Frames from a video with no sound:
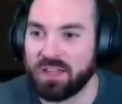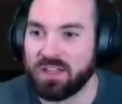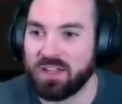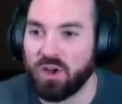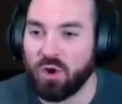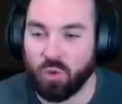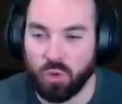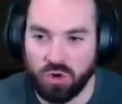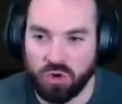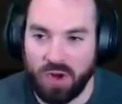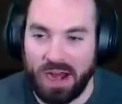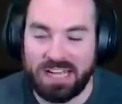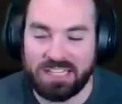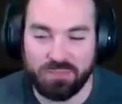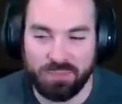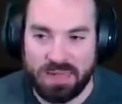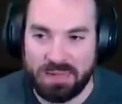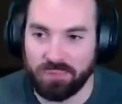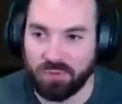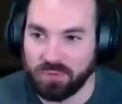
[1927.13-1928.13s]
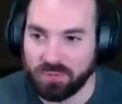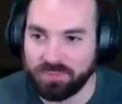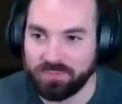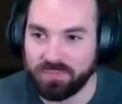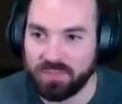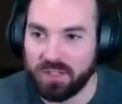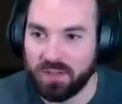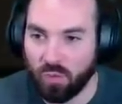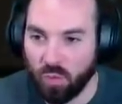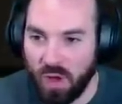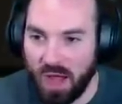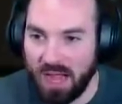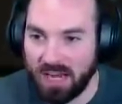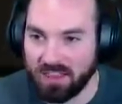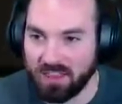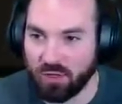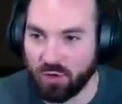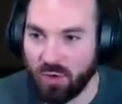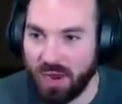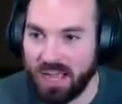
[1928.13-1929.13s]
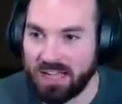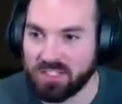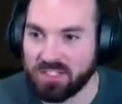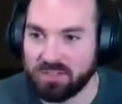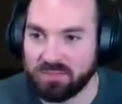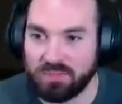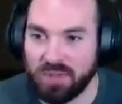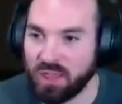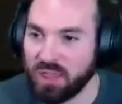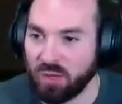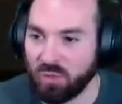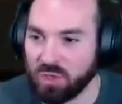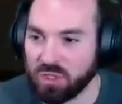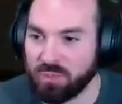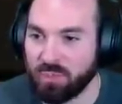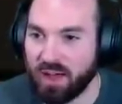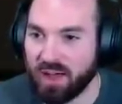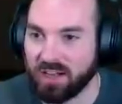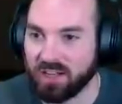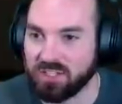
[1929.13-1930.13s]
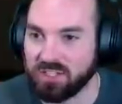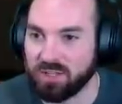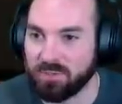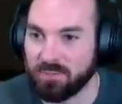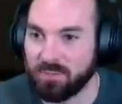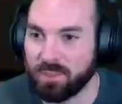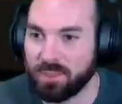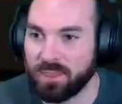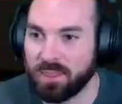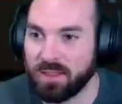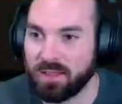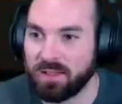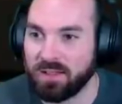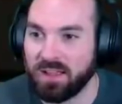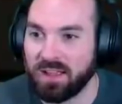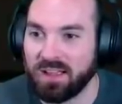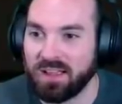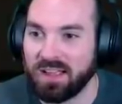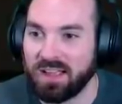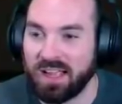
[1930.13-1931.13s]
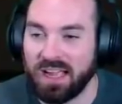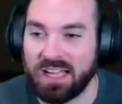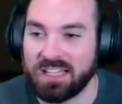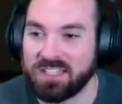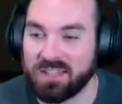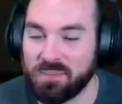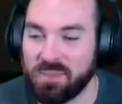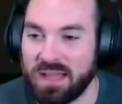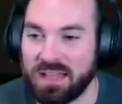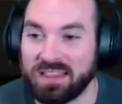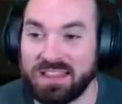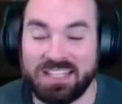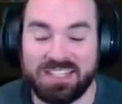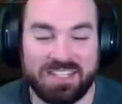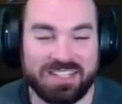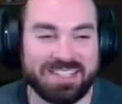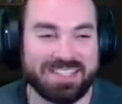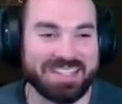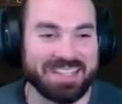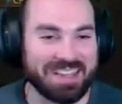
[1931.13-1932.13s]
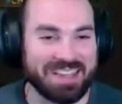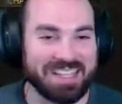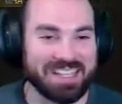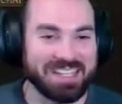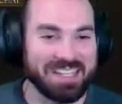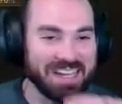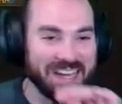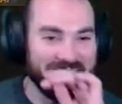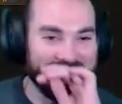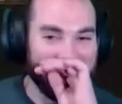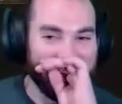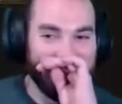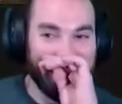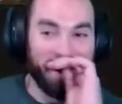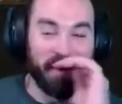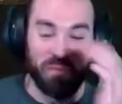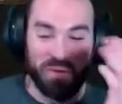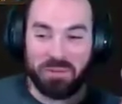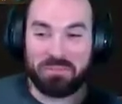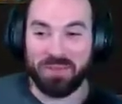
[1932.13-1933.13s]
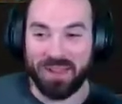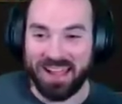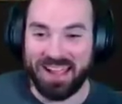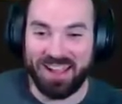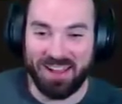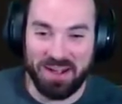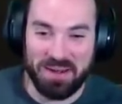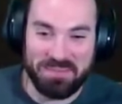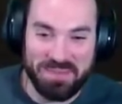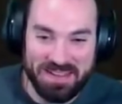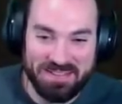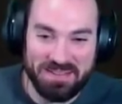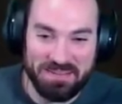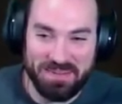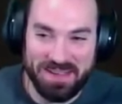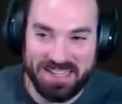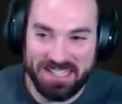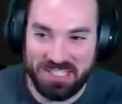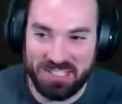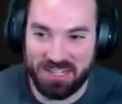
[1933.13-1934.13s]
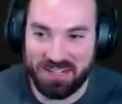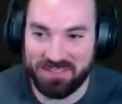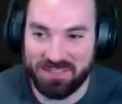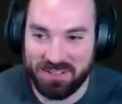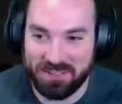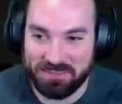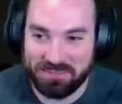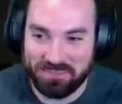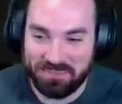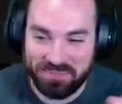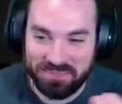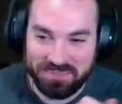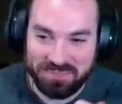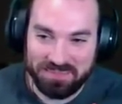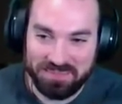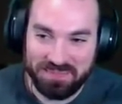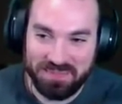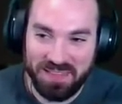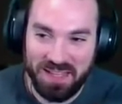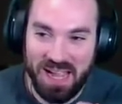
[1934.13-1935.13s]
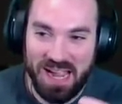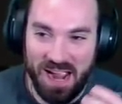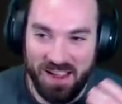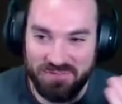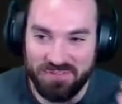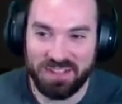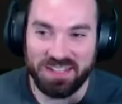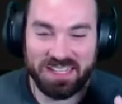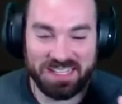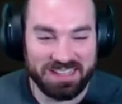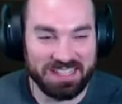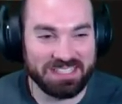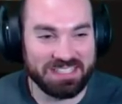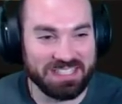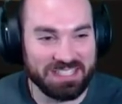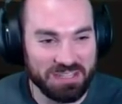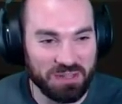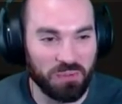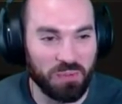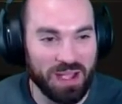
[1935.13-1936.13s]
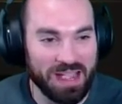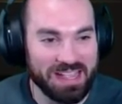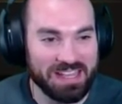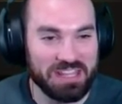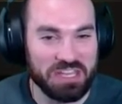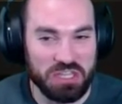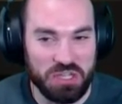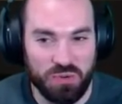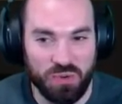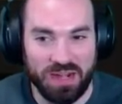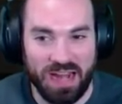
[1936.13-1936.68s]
We're grass people. We'll hide in the grass. Nothing we're will spot us. the grass anyway. It's a. This is this. We're playing on a PvP server. I feel like this is the way that you would